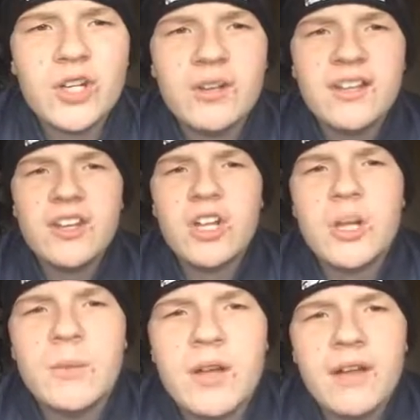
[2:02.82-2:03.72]
don't really
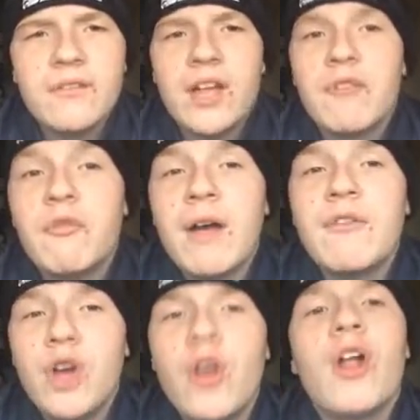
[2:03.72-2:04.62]
know, but
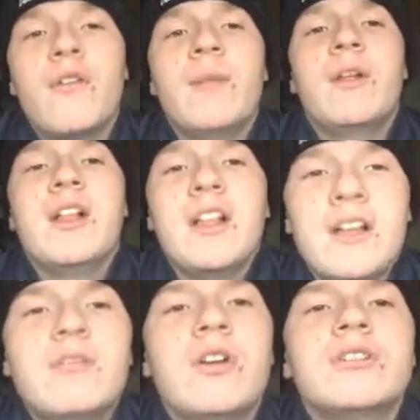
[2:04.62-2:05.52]
I've known of him,
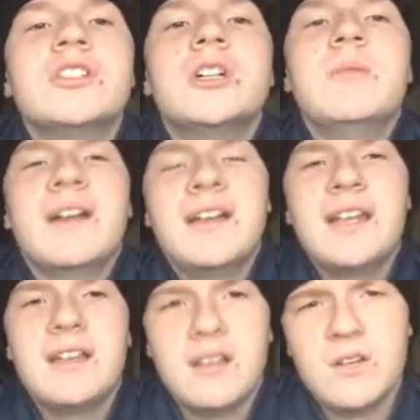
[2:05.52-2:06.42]
rocked up, and
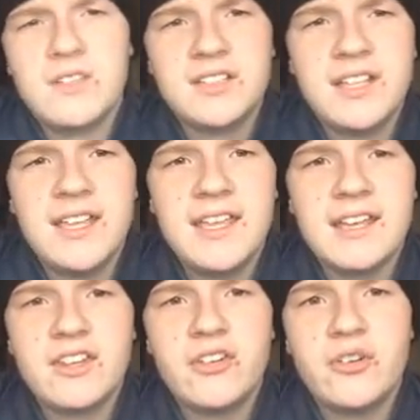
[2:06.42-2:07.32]
obviously he
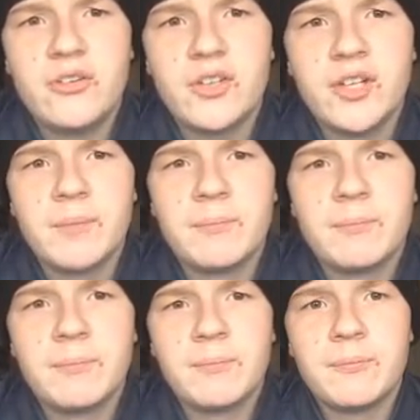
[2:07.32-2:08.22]
had the drugs on him.
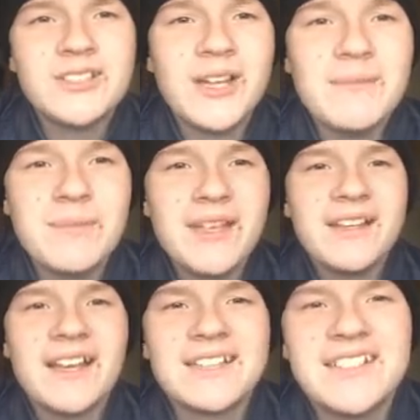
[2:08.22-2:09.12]
So him being
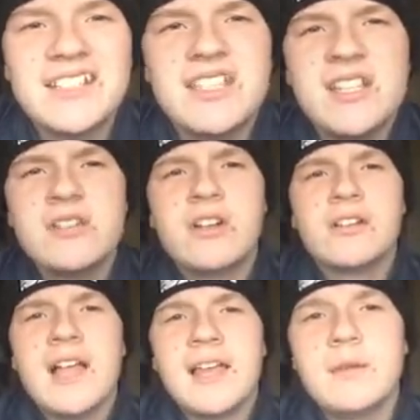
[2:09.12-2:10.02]
like a
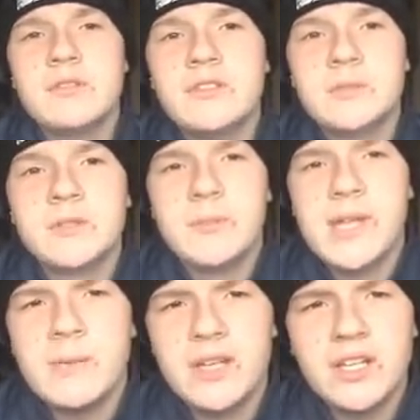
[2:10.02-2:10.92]
16-year-old lad, he was with some other
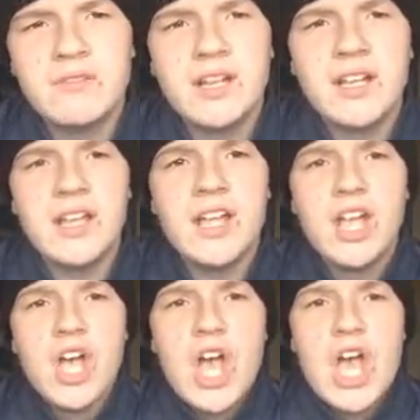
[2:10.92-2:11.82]
people I didn't really,
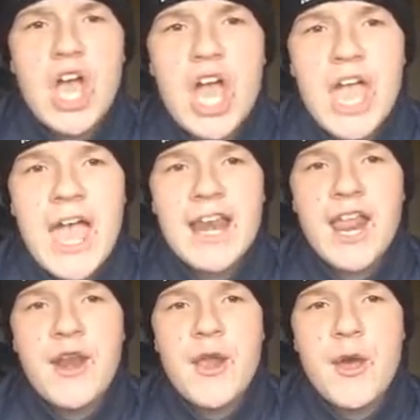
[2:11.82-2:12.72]
again,
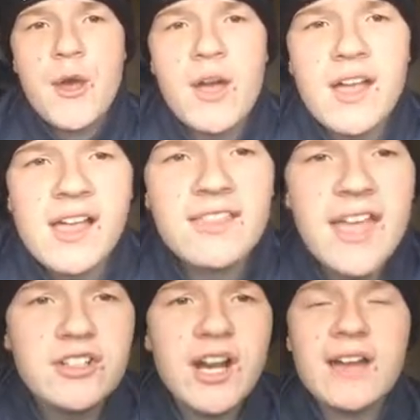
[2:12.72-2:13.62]
know.
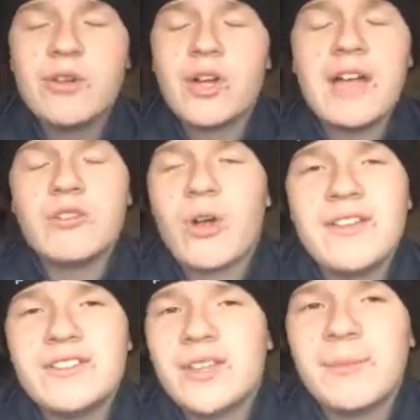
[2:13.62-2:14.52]
They tried to get rock
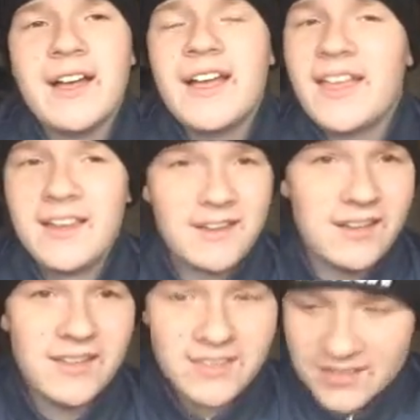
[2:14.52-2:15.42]
into the party, and
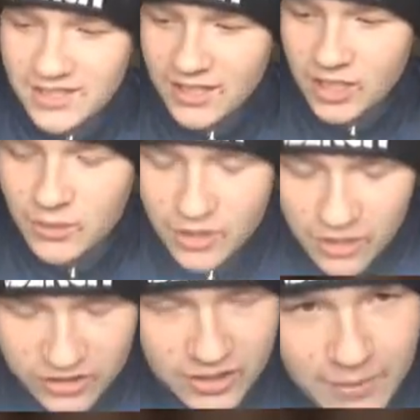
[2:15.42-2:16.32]
this kid who was
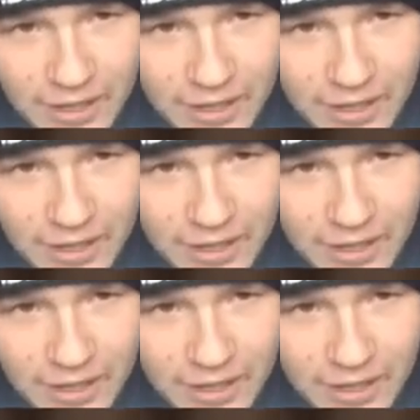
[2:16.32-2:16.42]
hosting